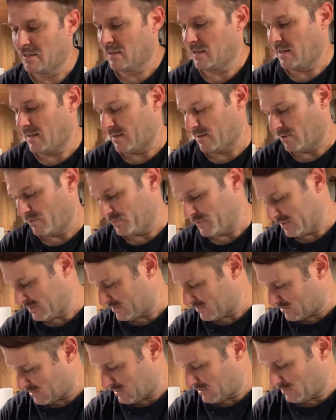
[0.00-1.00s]
I don't think
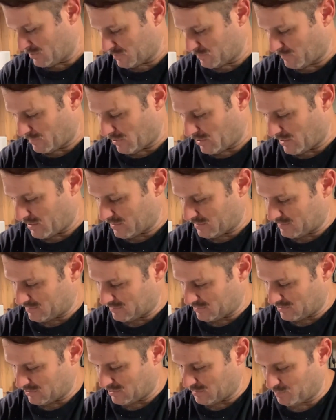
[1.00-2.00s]
the steel is very
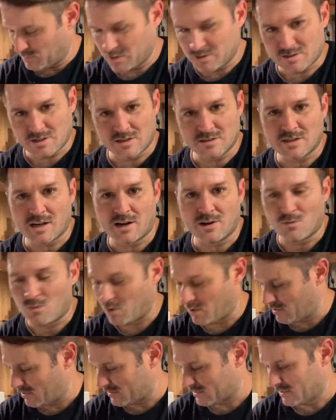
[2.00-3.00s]
good, but it says high
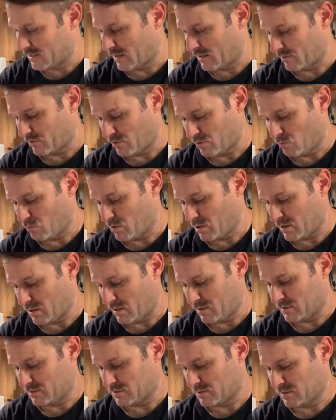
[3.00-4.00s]
quality. I don't know what
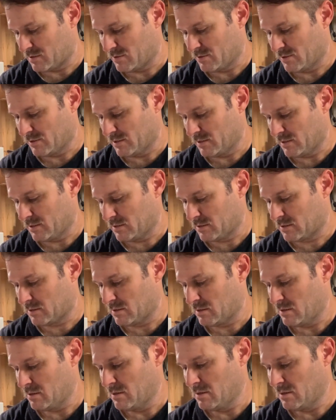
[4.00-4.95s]
kind of steel it is.